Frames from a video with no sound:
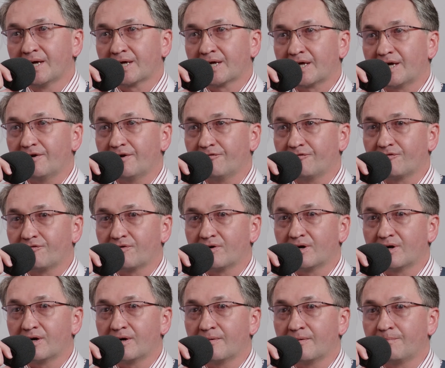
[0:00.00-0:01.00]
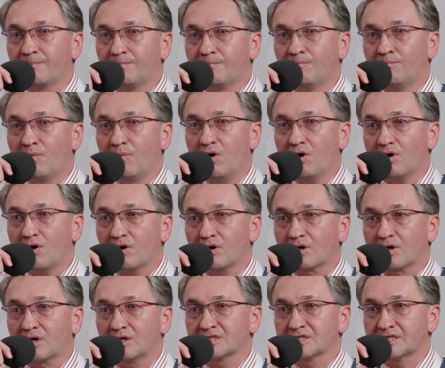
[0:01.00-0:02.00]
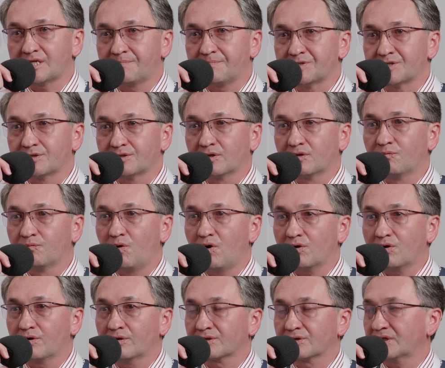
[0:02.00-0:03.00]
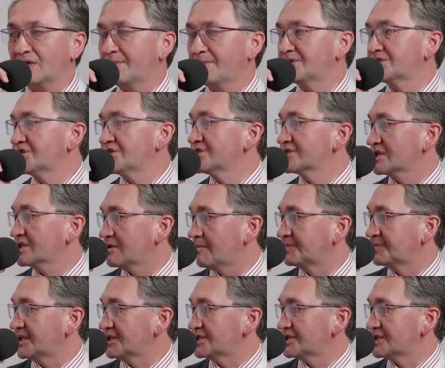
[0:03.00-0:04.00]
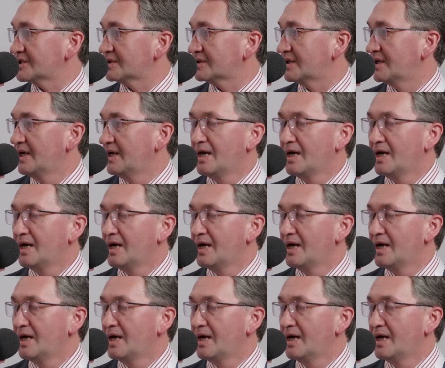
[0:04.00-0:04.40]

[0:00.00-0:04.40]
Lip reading: have more conceptual work on climate change adaptation.